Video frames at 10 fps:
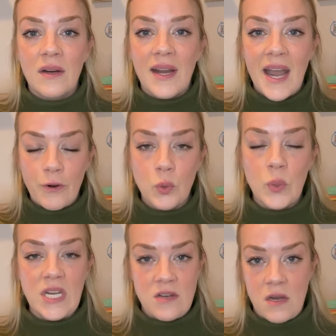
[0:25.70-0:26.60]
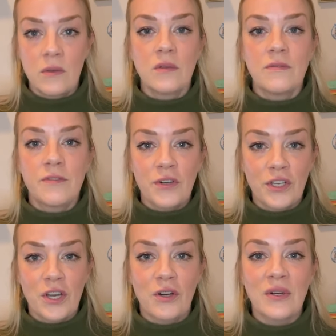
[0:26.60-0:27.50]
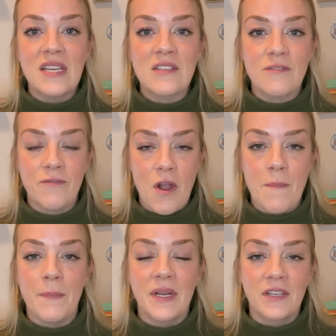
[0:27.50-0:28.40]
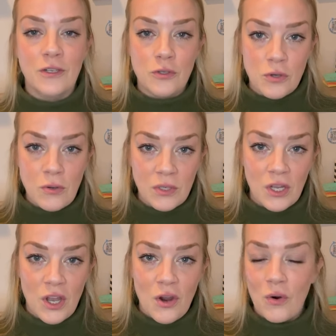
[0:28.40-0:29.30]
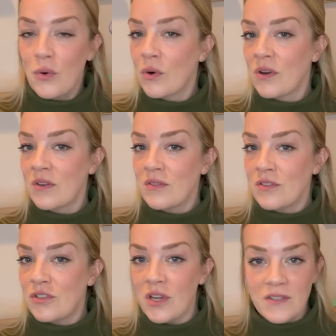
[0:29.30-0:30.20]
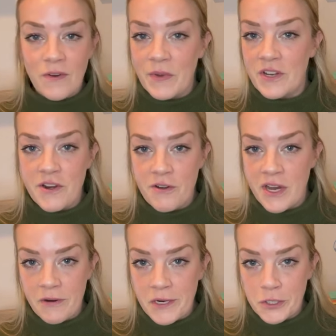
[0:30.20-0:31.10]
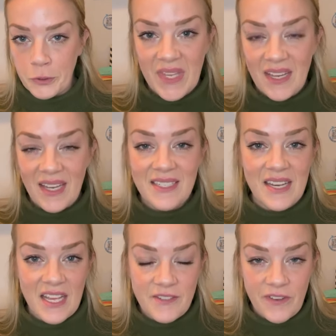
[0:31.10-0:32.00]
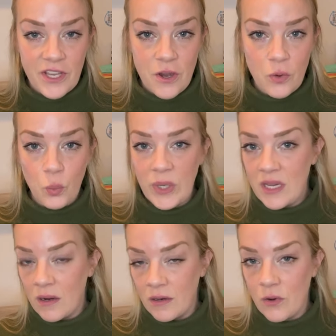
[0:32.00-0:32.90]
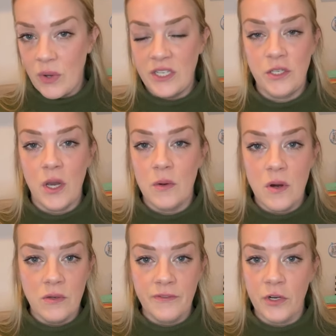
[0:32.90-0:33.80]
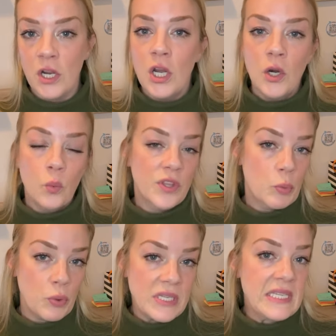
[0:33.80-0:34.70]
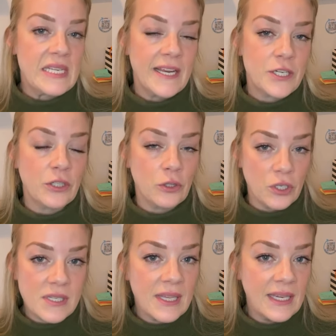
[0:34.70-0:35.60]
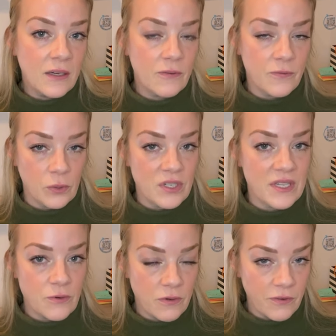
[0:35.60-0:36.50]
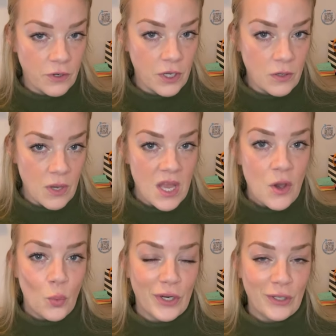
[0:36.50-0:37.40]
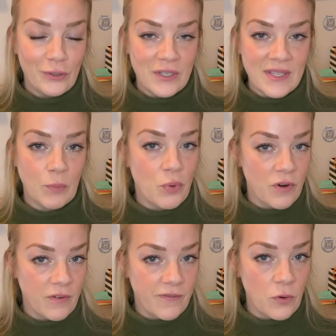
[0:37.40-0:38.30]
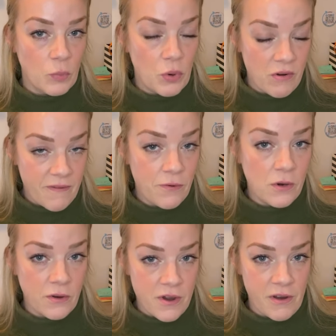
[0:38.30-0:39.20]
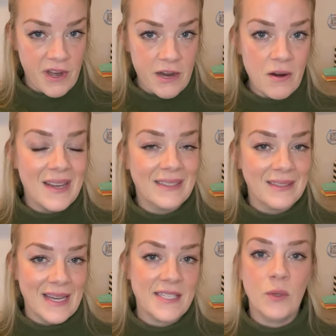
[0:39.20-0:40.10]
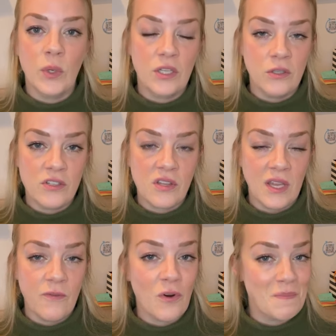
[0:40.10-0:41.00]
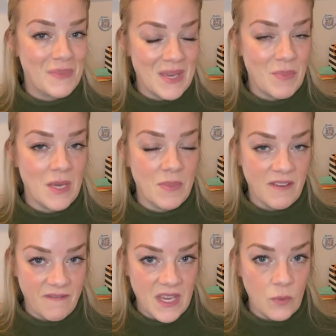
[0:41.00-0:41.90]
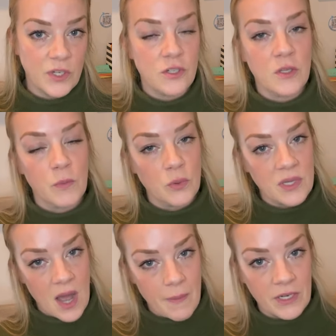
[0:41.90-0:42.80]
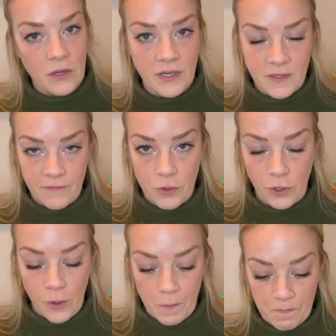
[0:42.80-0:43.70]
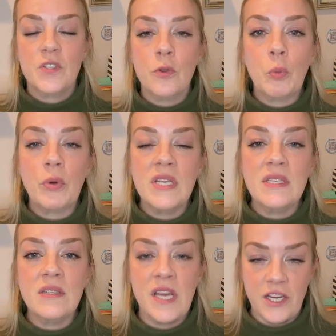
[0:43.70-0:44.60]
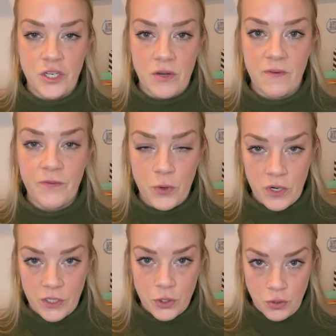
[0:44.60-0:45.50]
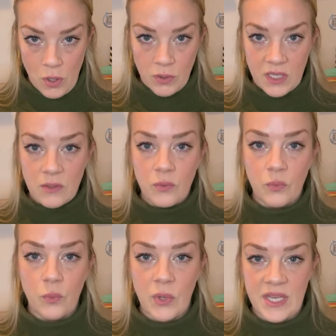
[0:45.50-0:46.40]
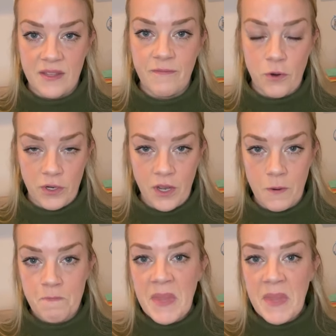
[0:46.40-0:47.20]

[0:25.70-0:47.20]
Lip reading: how do we know vertigo is from a stroke or just from an inner ear issue? In today's video, we are going to go over what the presentation looks like for central vertigo, what it looks like for peripheral or inner ear, and lastly, what it looks like for BPPV, which is the most common cause of vertigo. So the presentation for a stroke with vertigo,